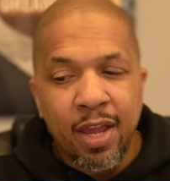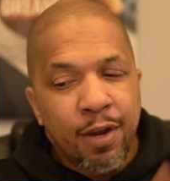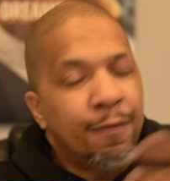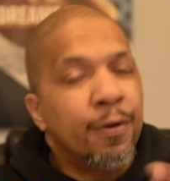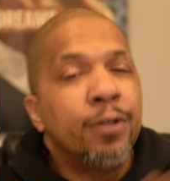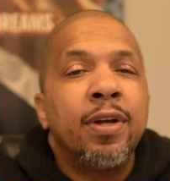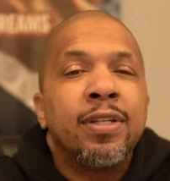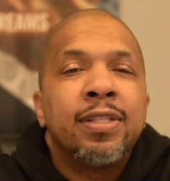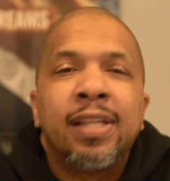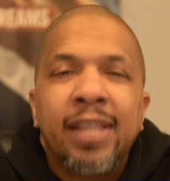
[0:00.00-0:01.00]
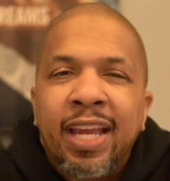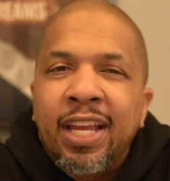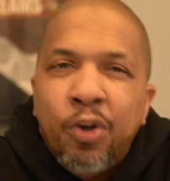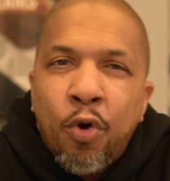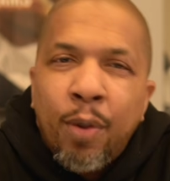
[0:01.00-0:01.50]
your first thought is to click
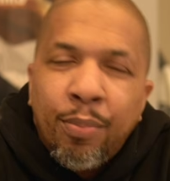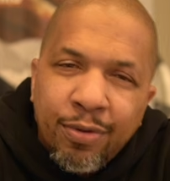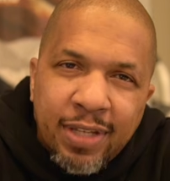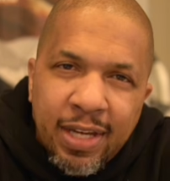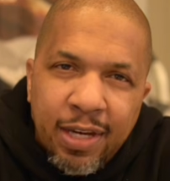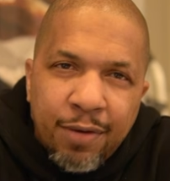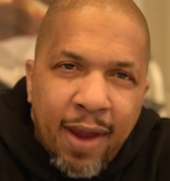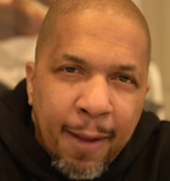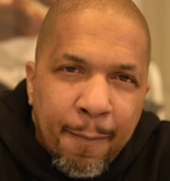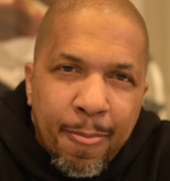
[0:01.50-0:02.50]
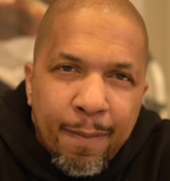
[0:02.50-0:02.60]
ignore and proceed, right?